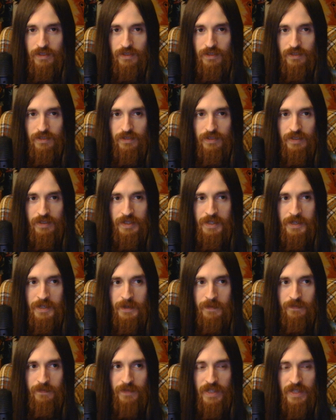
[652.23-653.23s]

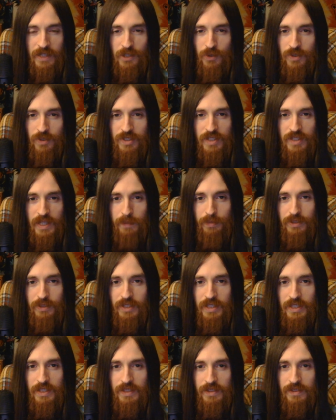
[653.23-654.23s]
They do as they
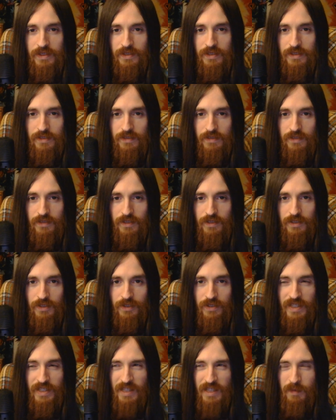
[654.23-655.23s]
please, you
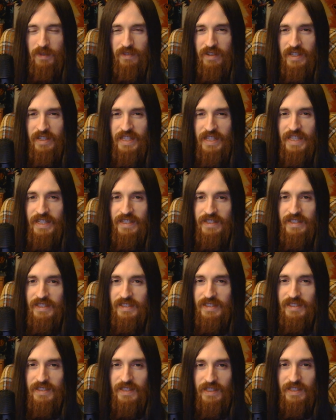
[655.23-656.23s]
know, they can be very
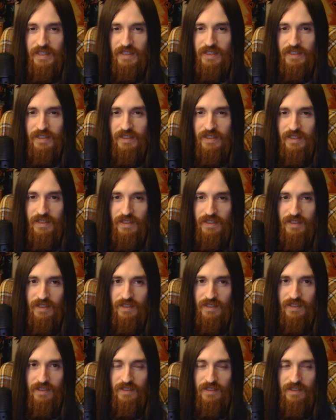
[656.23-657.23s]
hedonistic,
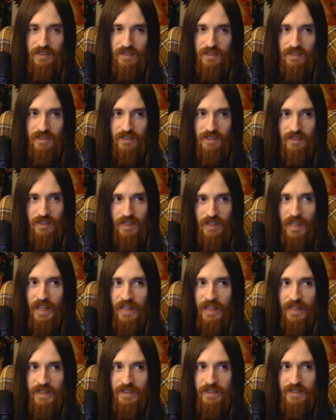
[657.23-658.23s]

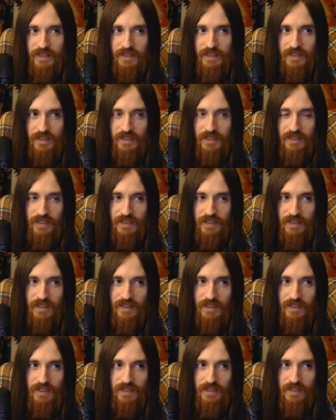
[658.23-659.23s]
and
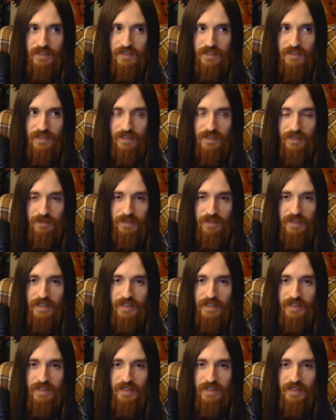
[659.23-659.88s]
they're very